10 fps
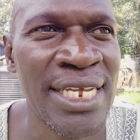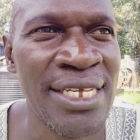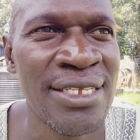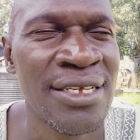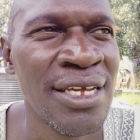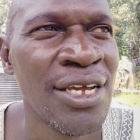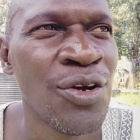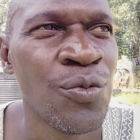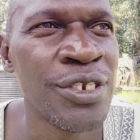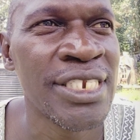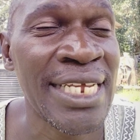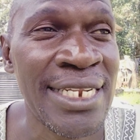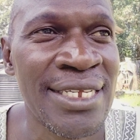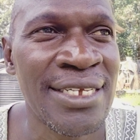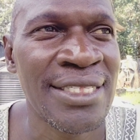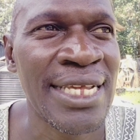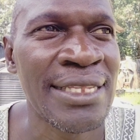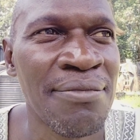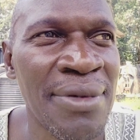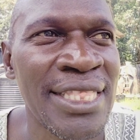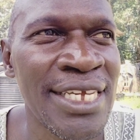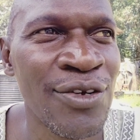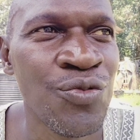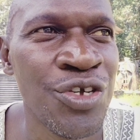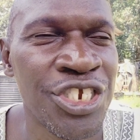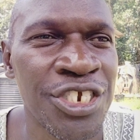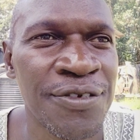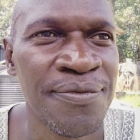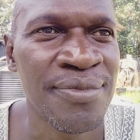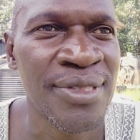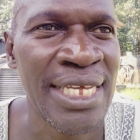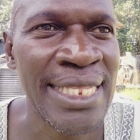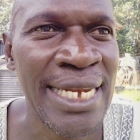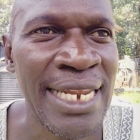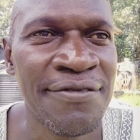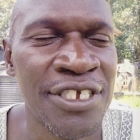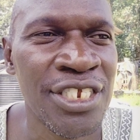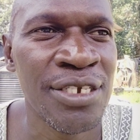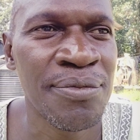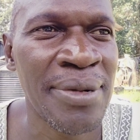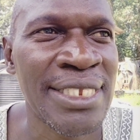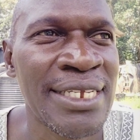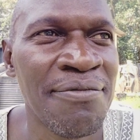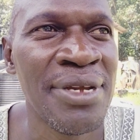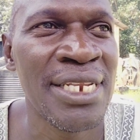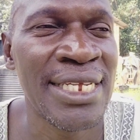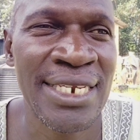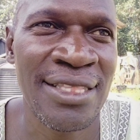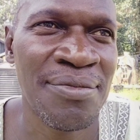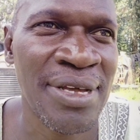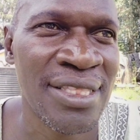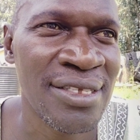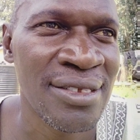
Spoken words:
days, which tells us that the month in which they left Egypt must have been the 10th month.